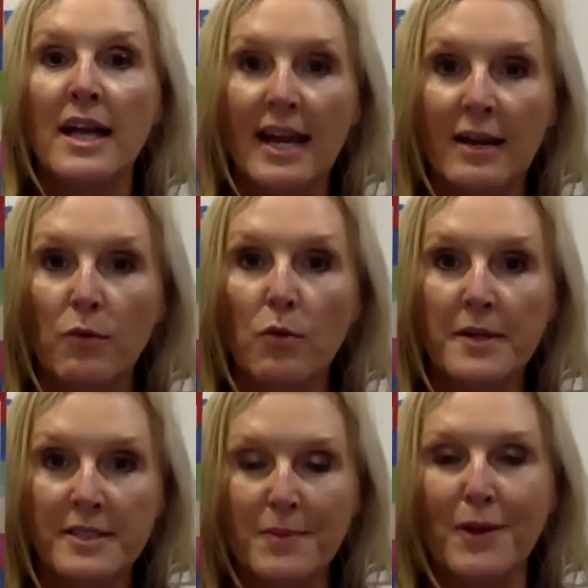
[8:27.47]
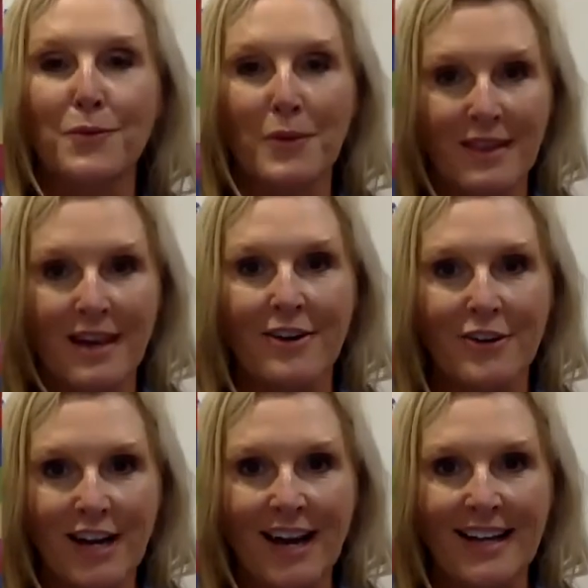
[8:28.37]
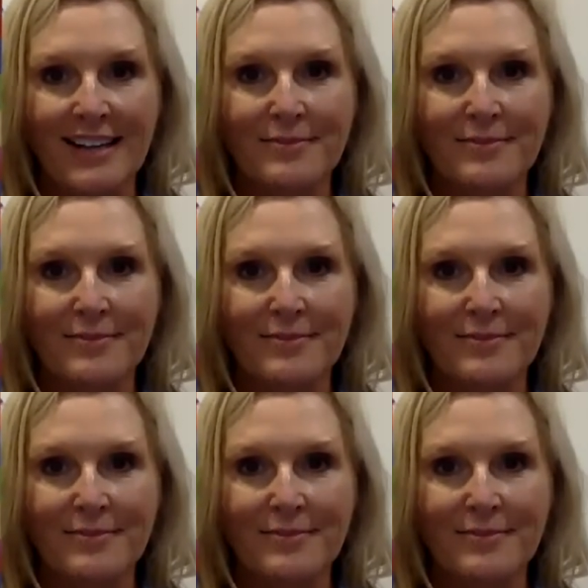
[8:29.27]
it will be spelled with letter K.